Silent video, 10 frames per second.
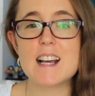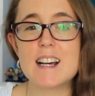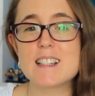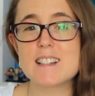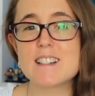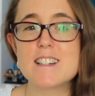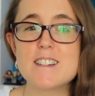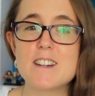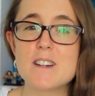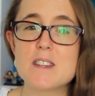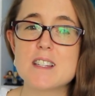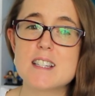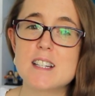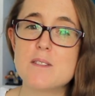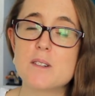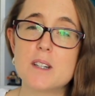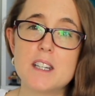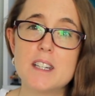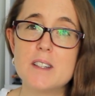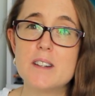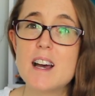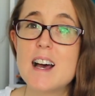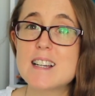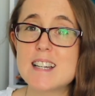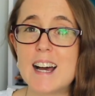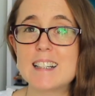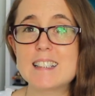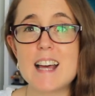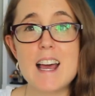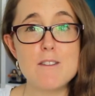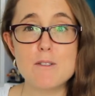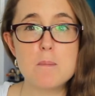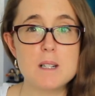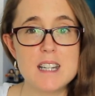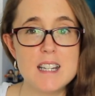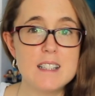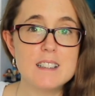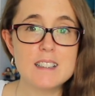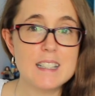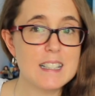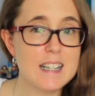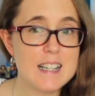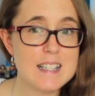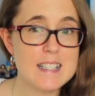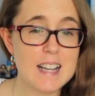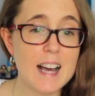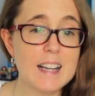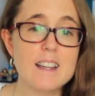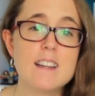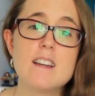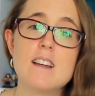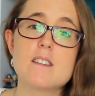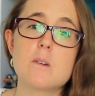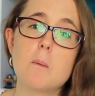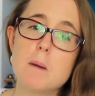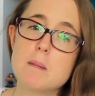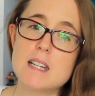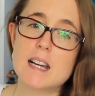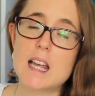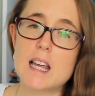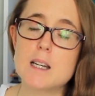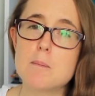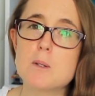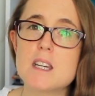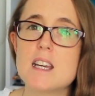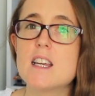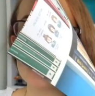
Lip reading: and I do know that Steve Donoghue tagged everybody in his tag, so I won't be tagging anybody.